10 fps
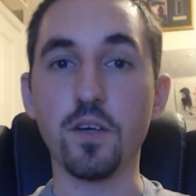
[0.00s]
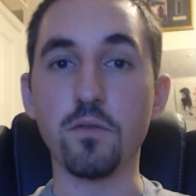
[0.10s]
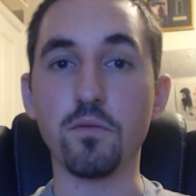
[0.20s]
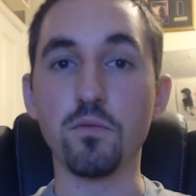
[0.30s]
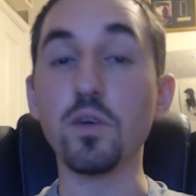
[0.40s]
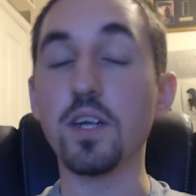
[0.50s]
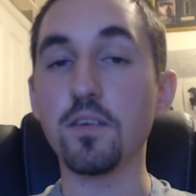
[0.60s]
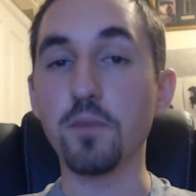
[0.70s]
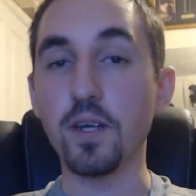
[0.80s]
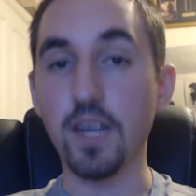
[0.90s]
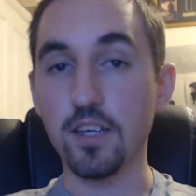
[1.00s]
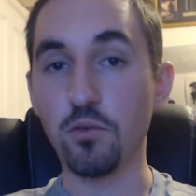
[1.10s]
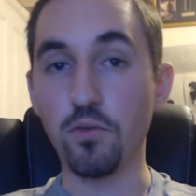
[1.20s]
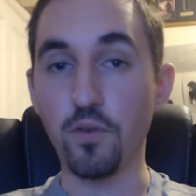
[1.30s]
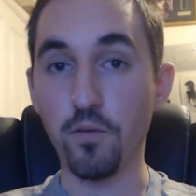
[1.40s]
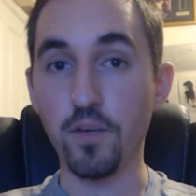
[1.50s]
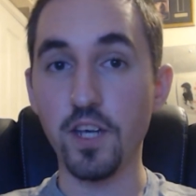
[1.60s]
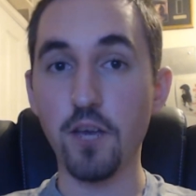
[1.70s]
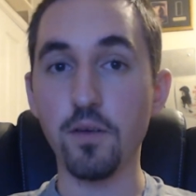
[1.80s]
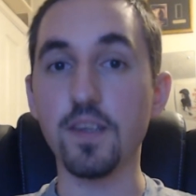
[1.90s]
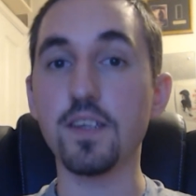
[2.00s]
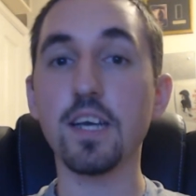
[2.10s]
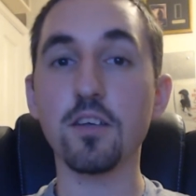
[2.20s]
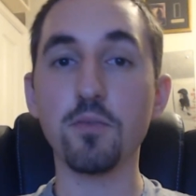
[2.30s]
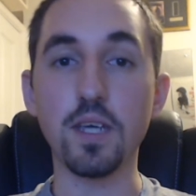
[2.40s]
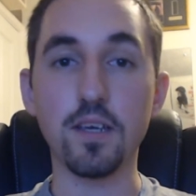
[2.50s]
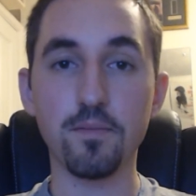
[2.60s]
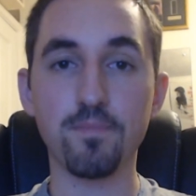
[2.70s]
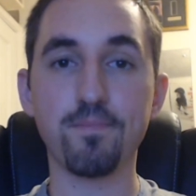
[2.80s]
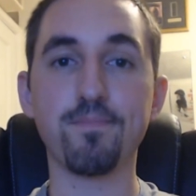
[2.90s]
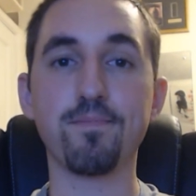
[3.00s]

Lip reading: I'll release my next review video in the next week.